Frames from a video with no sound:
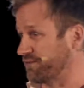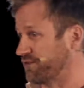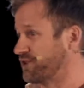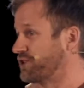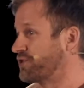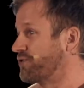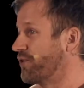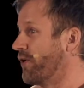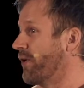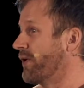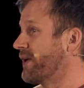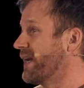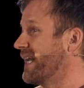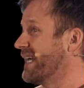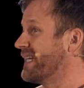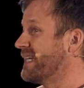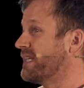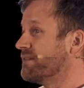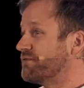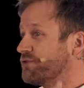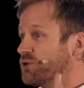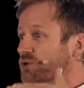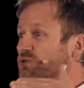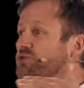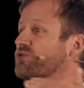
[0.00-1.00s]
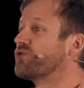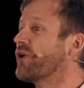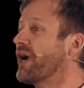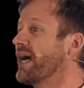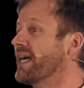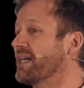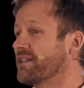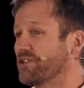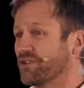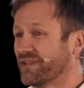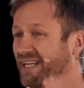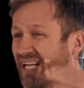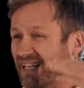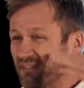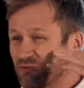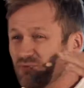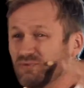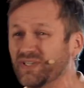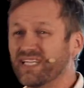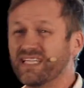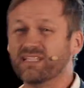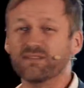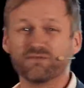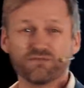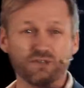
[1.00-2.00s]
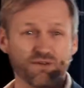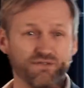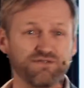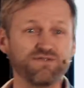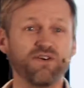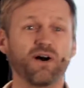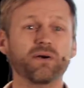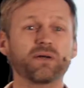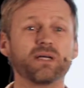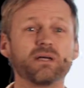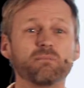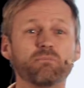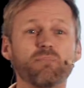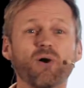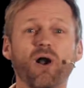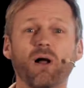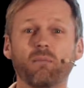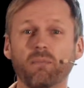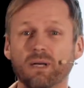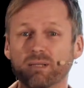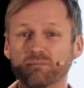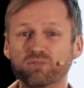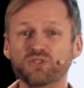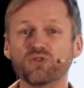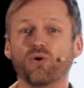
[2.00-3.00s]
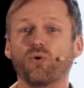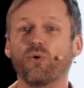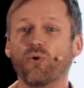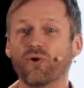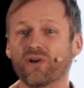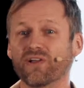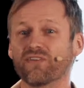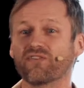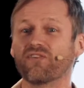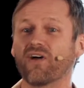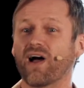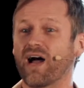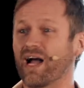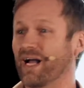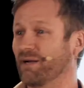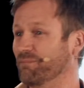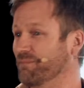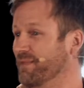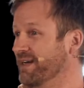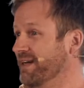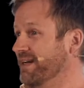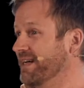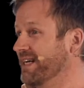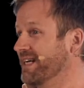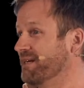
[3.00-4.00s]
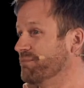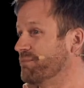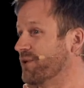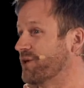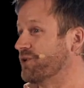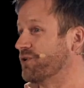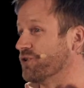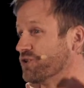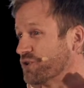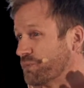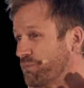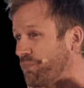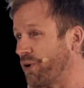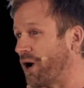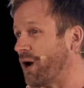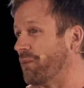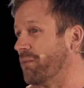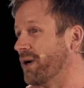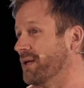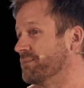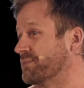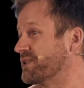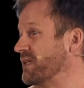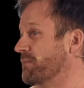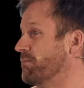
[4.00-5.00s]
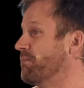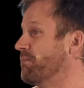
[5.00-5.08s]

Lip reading: of struggling if you're trying to get rid of your fucking problems all the time. Because problems